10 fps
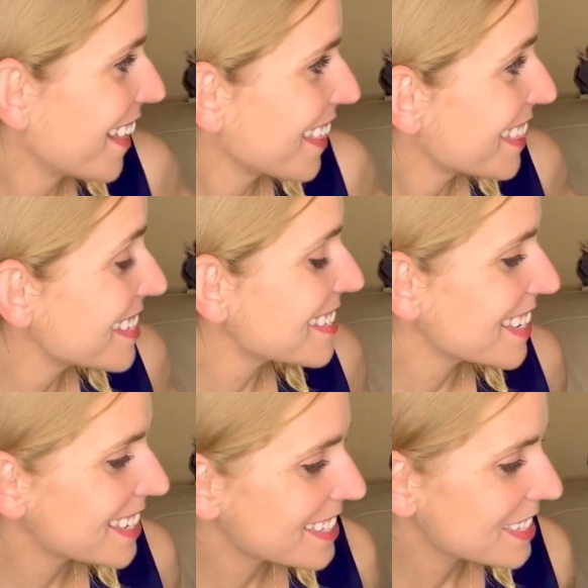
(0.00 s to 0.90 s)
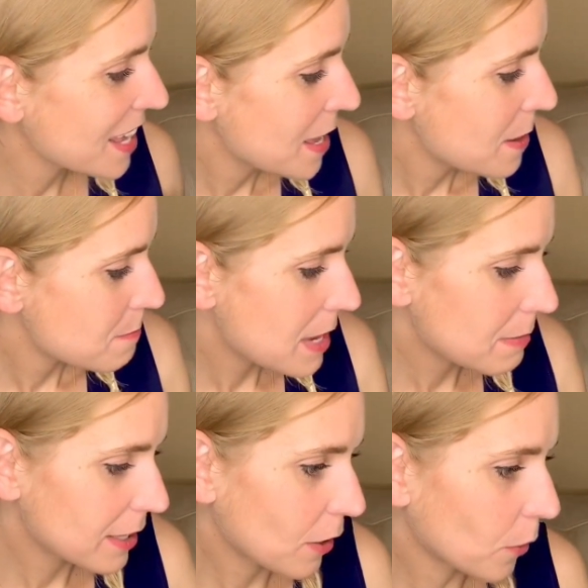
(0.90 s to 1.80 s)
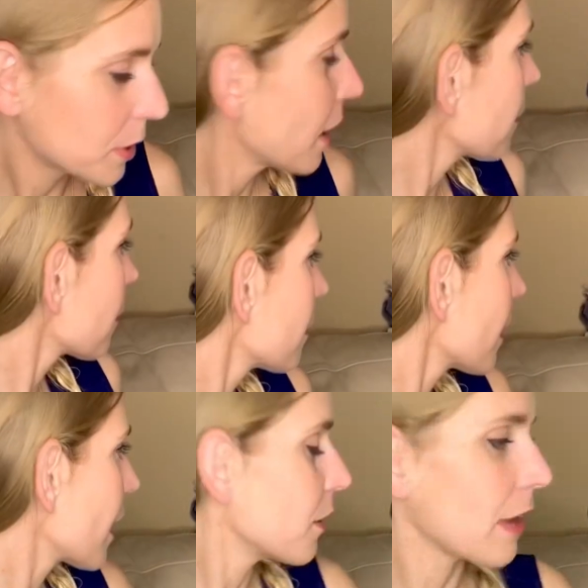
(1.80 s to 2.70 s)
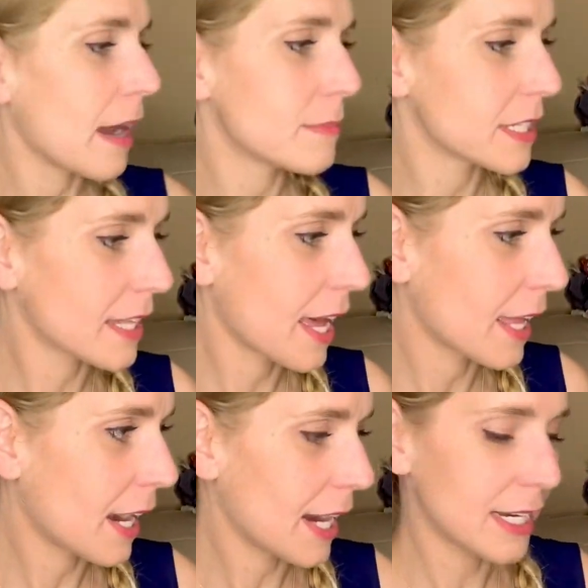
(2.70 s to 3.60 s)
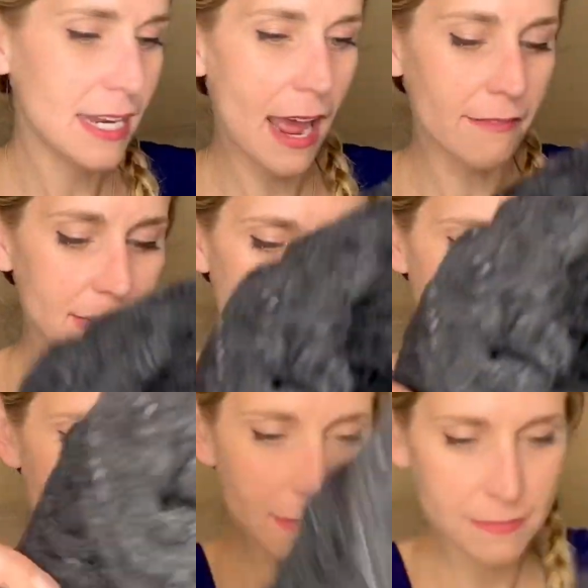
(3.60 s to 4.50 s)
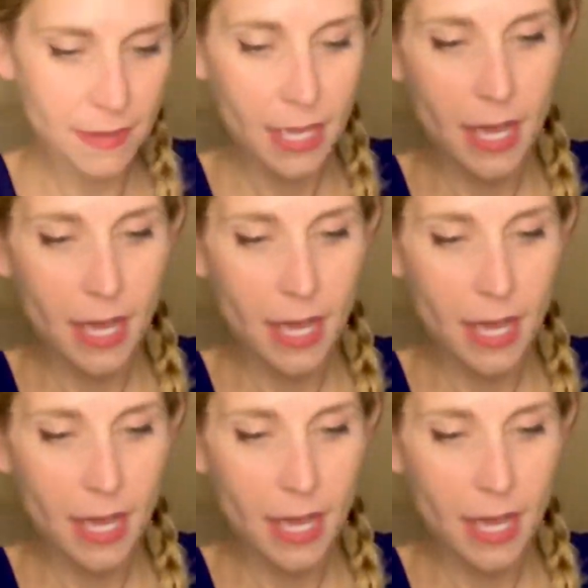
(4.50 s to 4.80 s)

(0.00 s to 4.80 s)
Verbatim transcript: This is maybe the only other thing I grabbed in that I need heavy stuff.